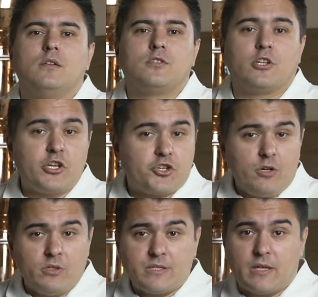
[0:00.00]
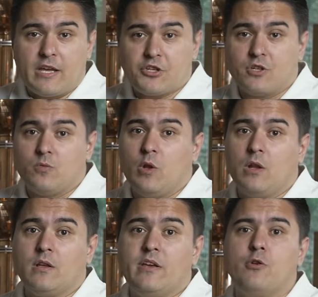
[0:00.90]
Traditional distillation
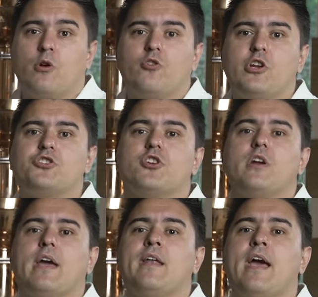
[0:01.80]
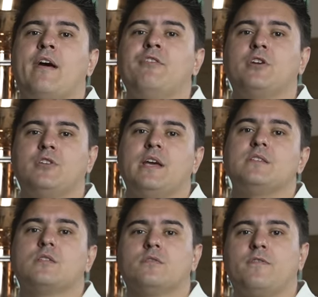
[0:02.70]
will give you a richer and heavier
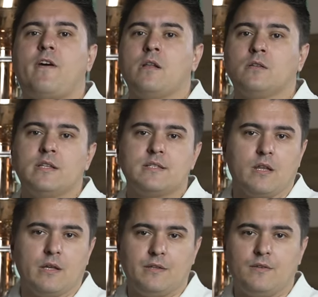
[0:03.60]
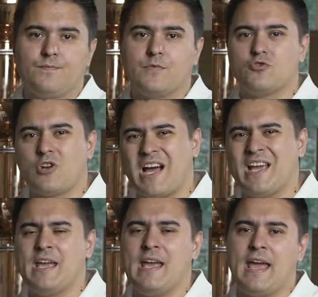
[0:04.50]
taste of the final distillate,
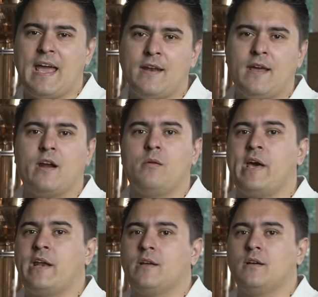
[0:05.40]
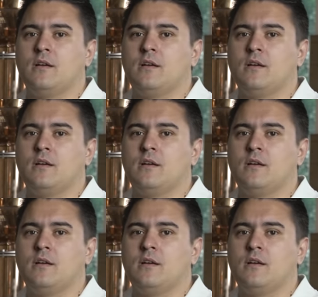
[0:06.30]
dry and aromatic.